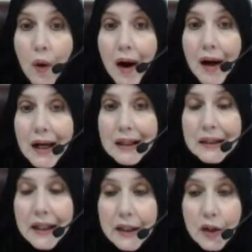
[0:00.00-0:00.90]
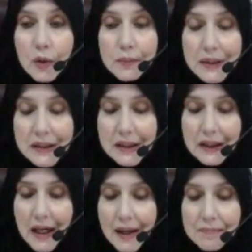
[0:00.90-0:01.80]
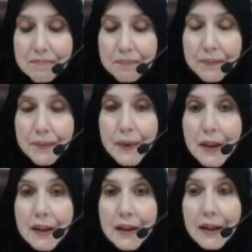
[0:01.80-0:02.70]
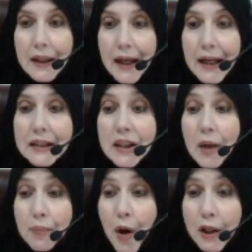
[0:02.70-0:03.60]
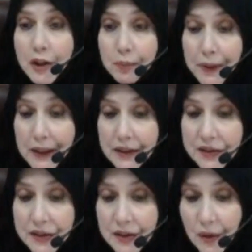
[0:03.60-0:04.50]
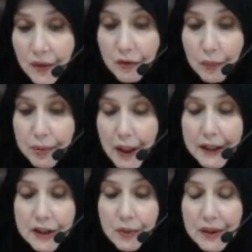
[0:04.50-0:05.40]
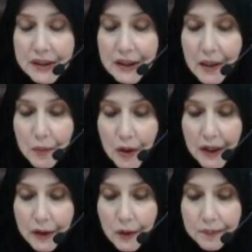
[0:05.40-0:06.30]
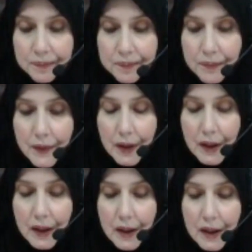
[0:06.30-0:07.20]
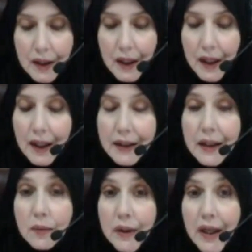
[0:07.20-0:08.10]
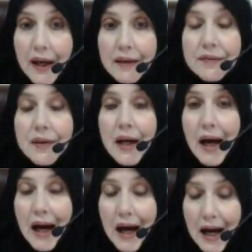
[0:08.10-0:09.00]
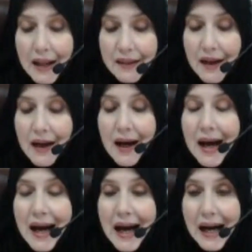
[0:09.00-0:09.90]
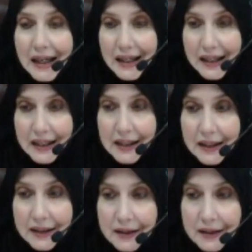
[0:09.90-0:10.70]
Wa alaikum assalam, and upon you peace. So the reply to Assalamu alaikum. And then we have Hada akhi,